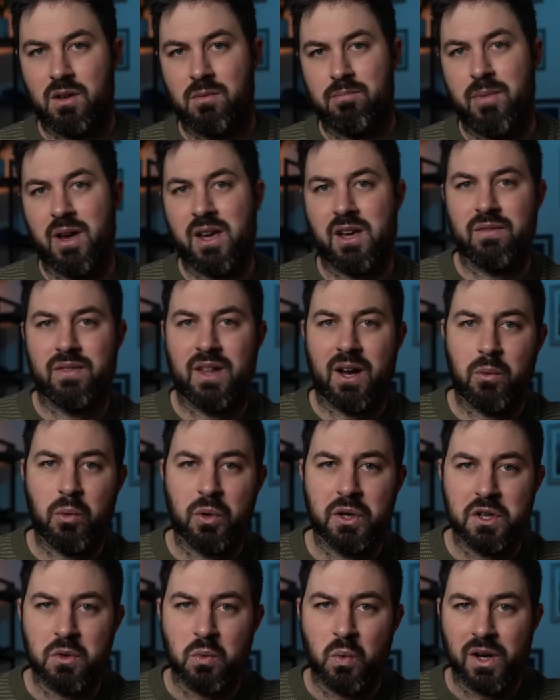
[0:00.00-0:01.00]
Make of that
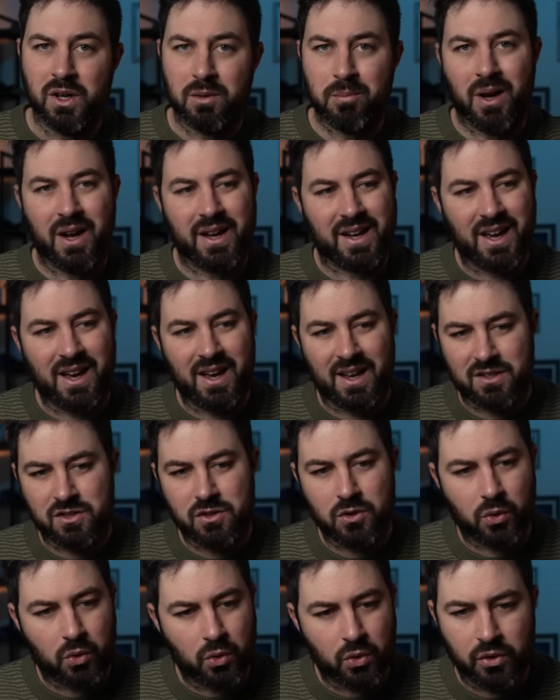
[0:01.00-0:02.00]
what you will, but I get
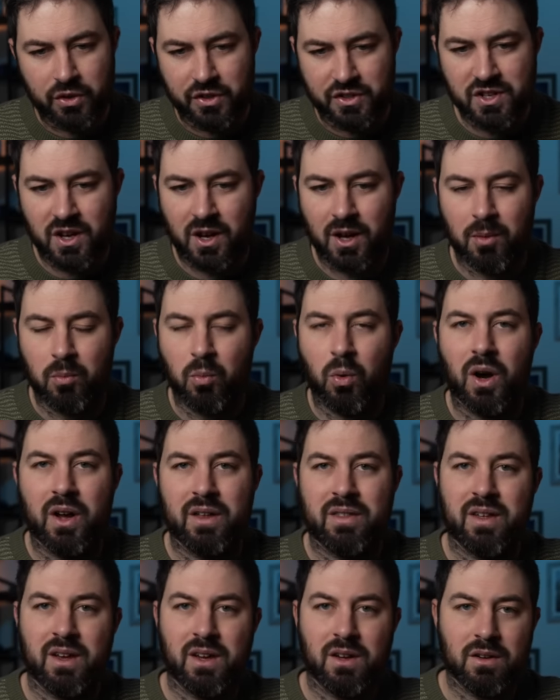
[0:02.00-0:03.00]
asked all the time what I
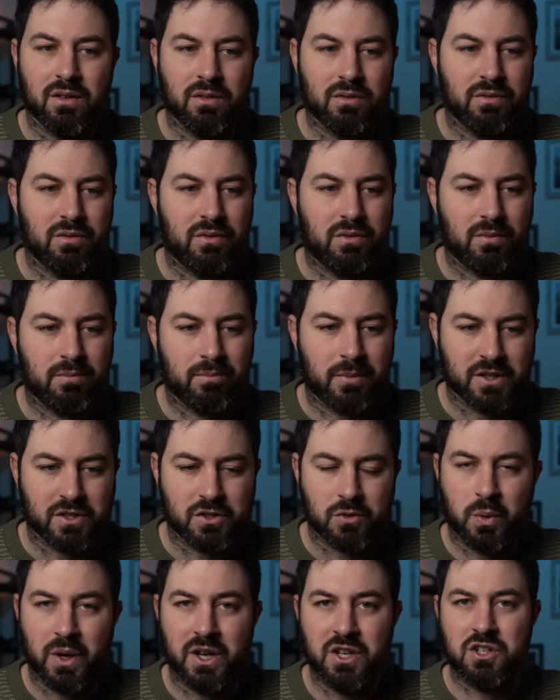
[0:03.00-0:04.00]
think of my
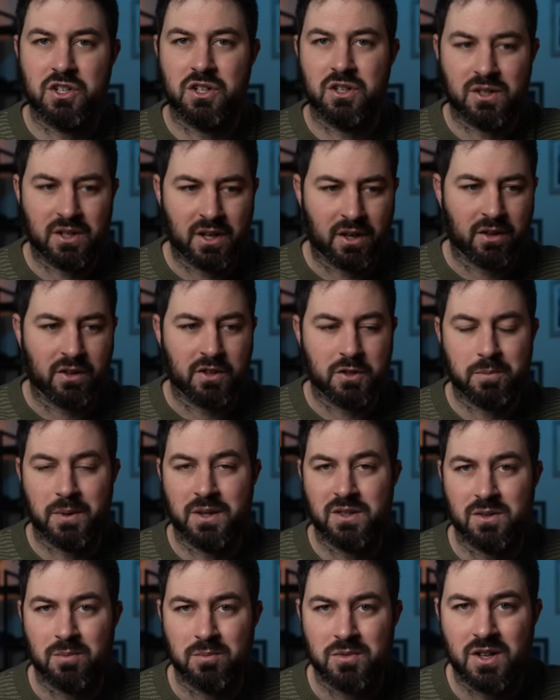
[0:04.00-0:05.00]
Switch now that it's
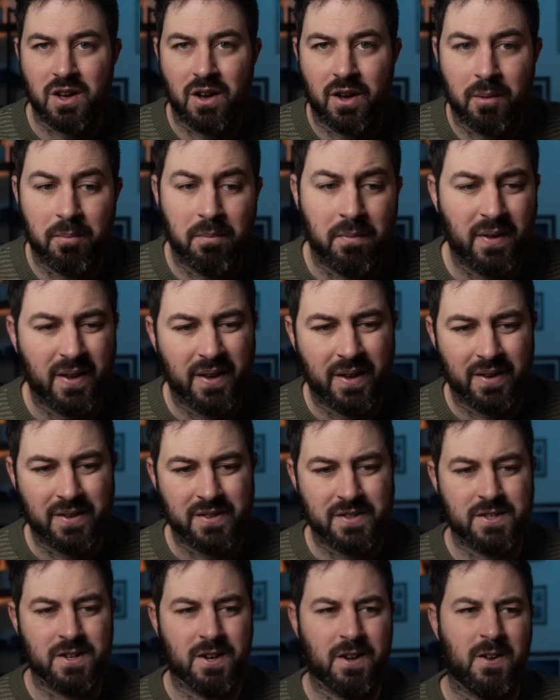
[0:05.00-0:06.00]
been some time,
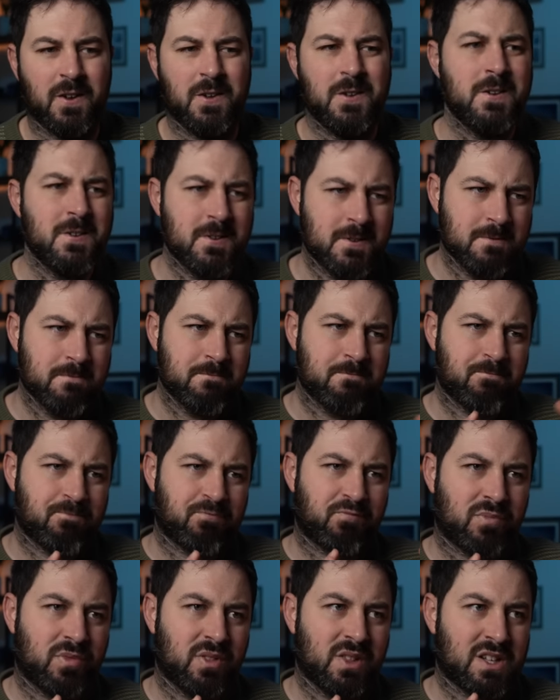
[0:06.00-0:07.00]
and uh,
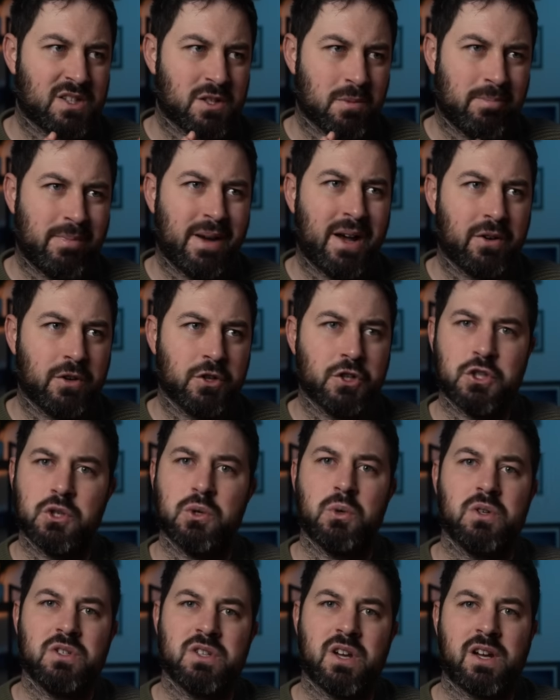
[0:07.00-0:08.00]
that's about as
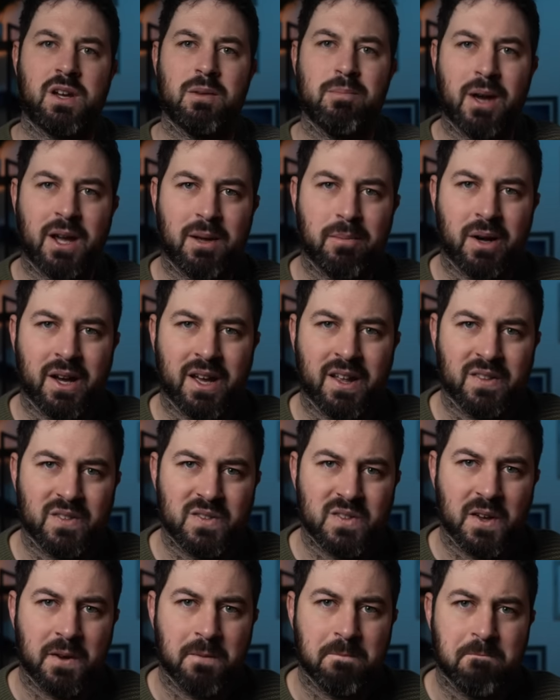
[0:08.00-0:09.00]
short as I can make my
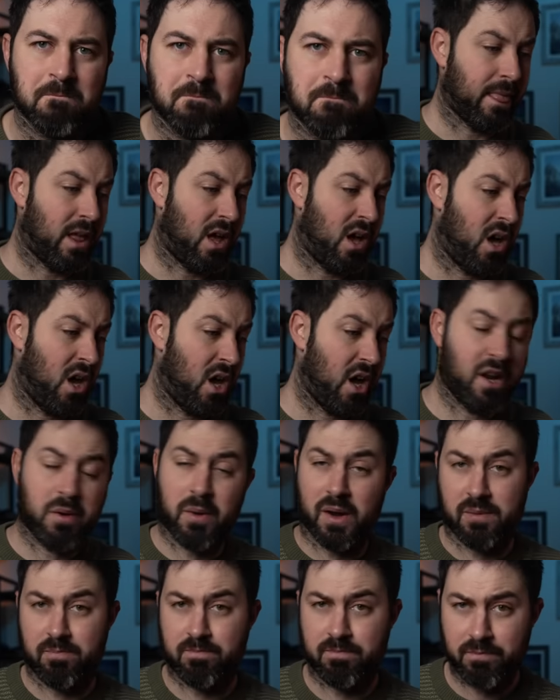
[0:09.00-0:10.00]
answer. Uh,
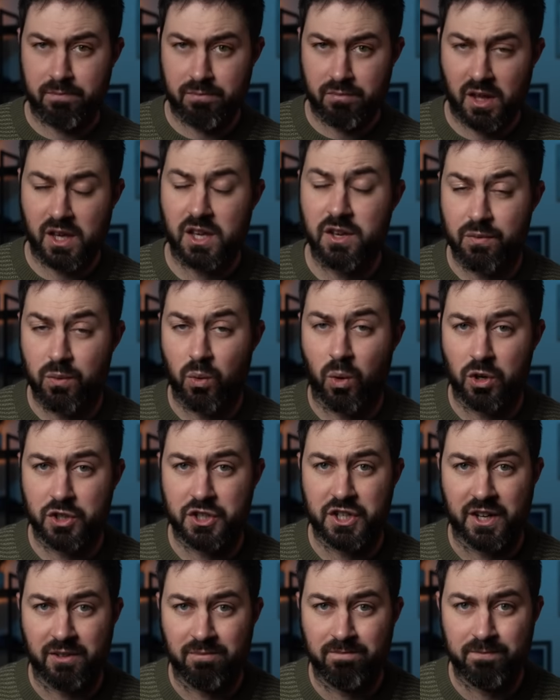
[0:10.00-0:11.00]
anyway, thank you for
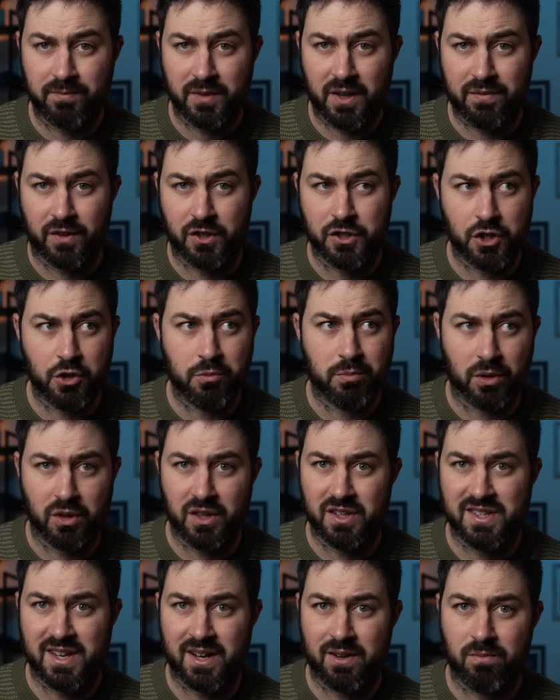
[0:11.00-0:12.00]
watching, if I do put
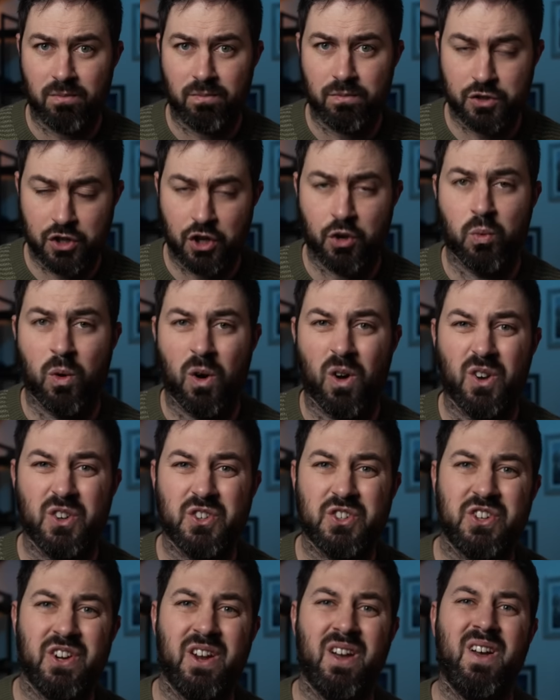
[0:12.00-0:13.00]
this out to
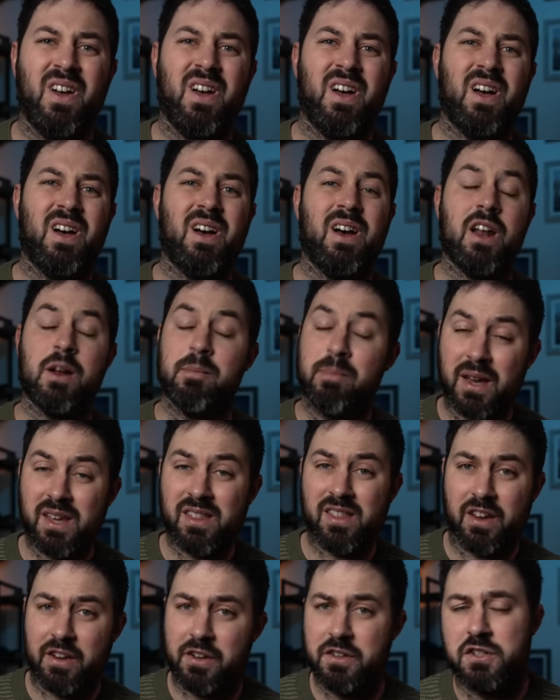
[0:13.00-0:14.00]
watch, uh, and a big
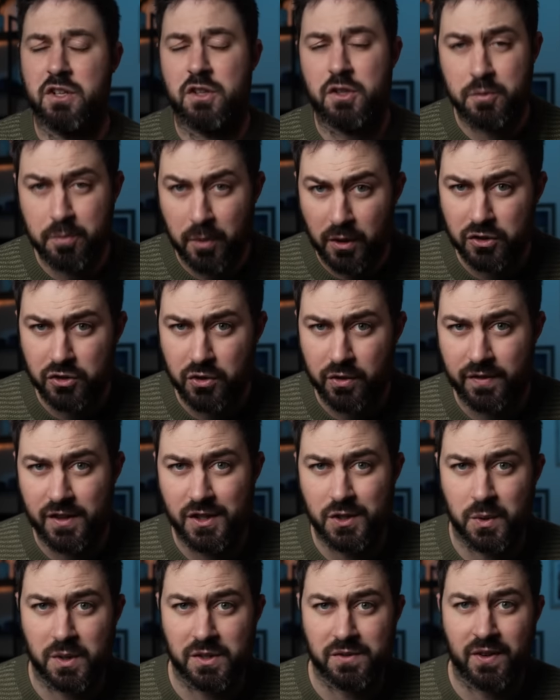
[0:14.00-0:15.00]
thank you to the sponsor of
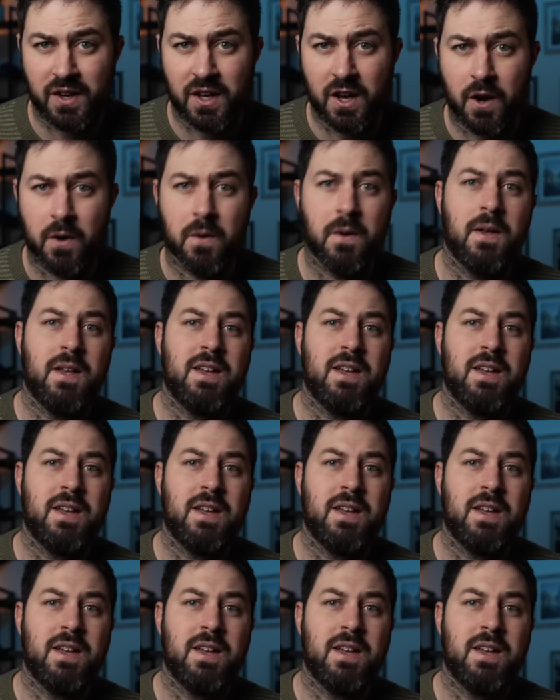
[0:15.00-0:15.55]
this week's video,